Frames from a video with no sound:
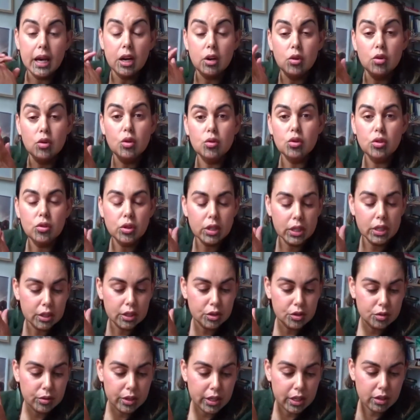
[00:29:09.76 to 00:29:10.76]
our
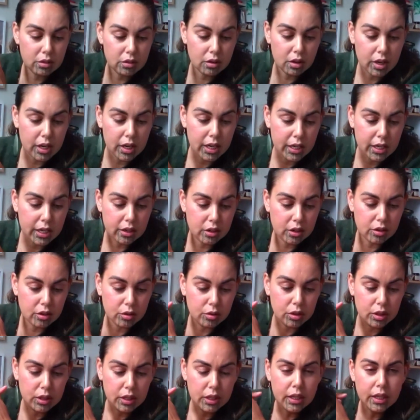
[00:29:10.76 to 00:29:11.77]
hononga to our
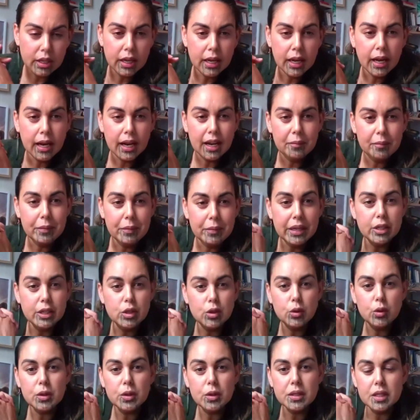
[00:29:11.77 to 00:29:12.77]
taiao, um, he
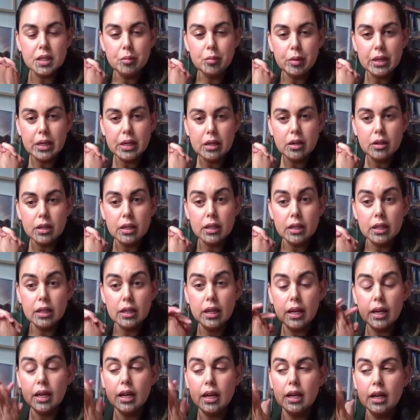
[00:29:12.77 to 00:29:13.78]
talks about,
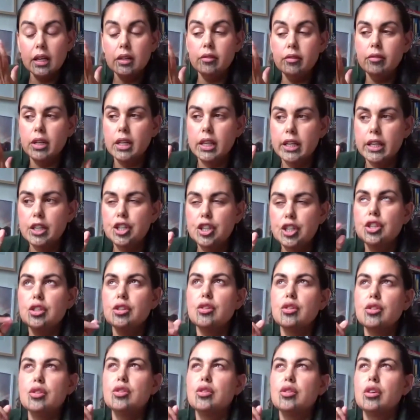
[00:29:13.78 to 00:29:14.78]
uh, in
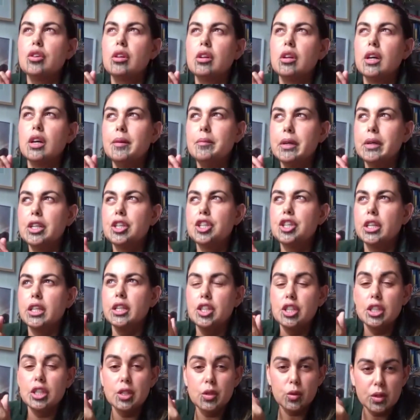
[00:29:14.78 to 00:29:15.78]
relation to climate
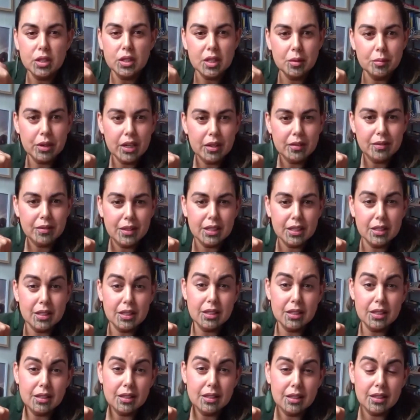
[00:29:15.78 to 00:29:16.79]
change, he talks about these,